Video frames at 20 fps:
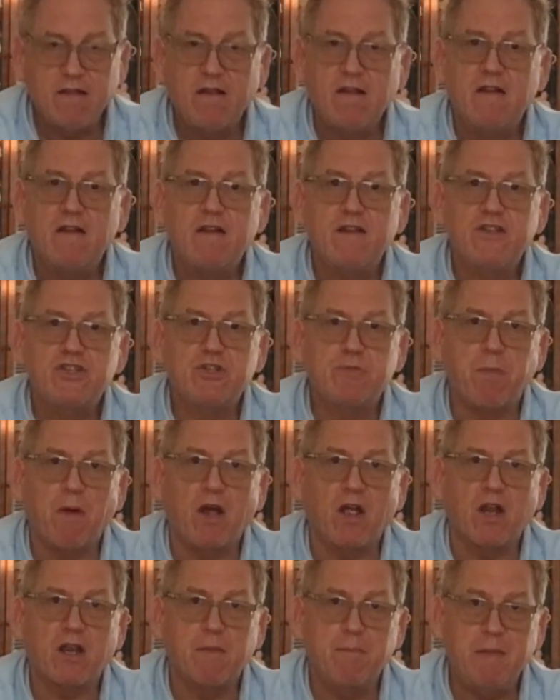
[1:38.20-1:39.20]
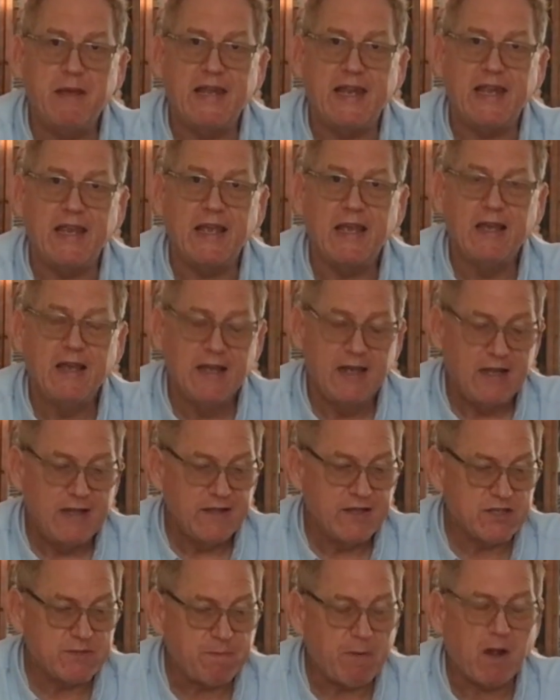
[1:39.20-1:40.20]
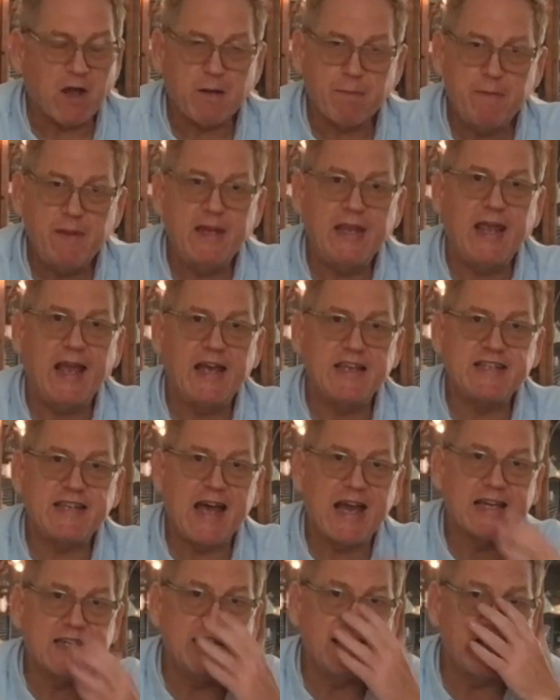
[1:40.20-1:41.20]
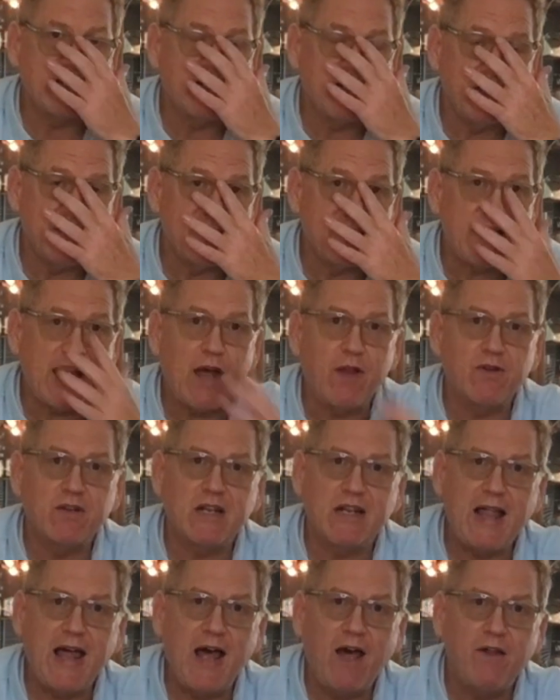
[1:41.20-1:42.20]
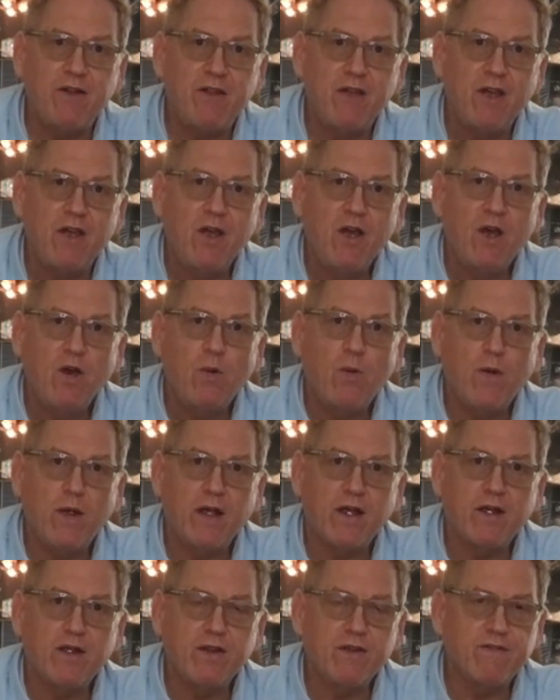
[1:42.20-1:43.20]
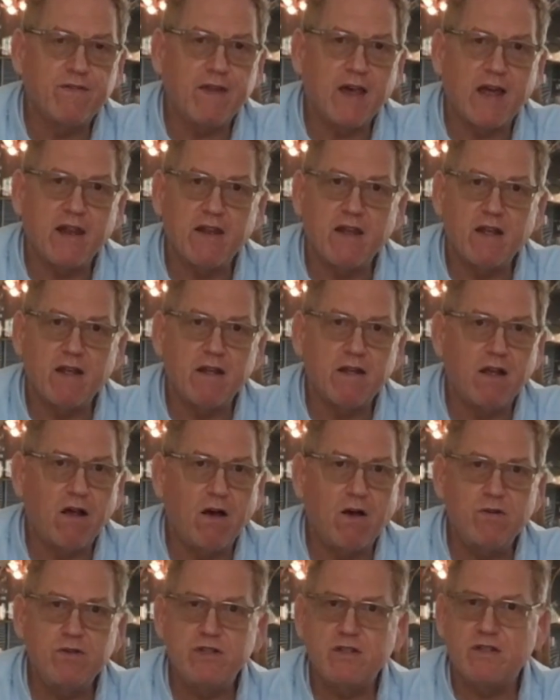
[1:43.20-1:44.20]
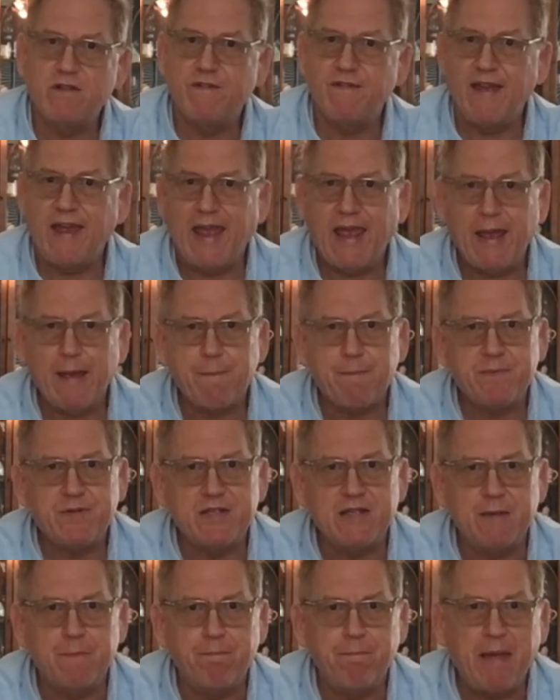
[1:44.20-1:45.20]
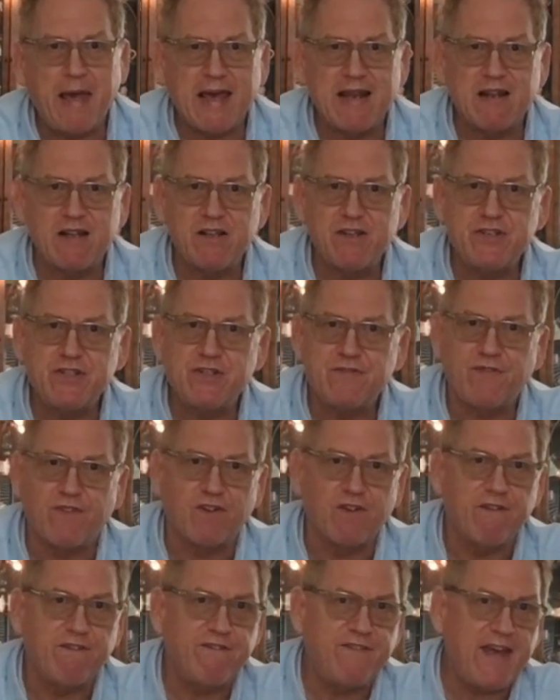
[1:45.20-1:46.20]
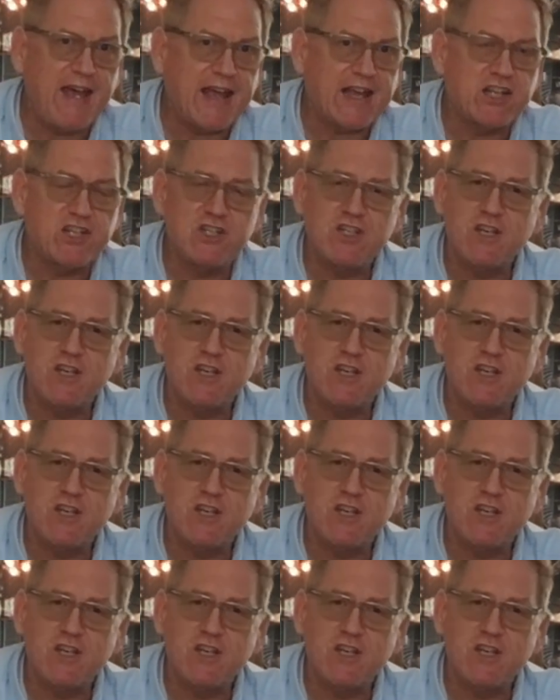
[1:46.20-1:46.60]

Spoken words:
Spark Mini. The Spark Mini has access to the sound cloud, where you've got a host of amps and pedals for effects.